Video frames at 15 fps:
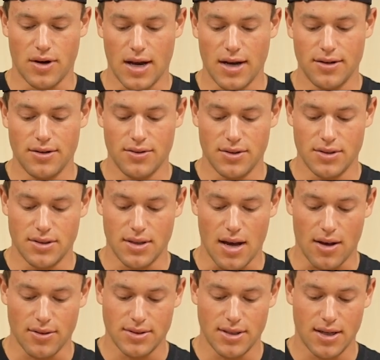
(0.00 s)
I do is
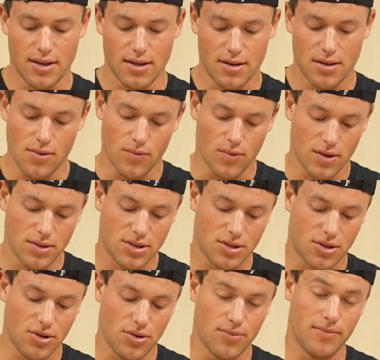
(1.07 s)
I'll take 1
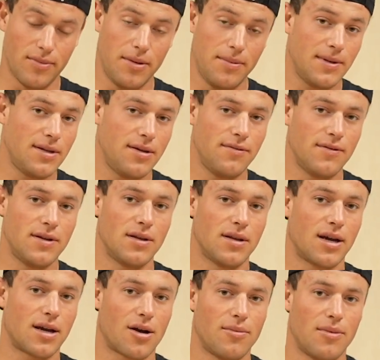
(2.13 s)
scoop, maybe even
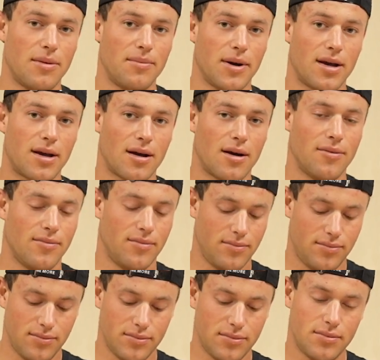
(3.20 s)
like on my bike, I'll
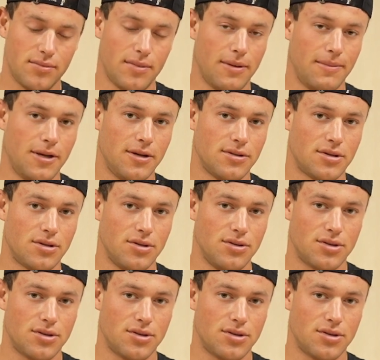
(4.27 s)
maybe use 2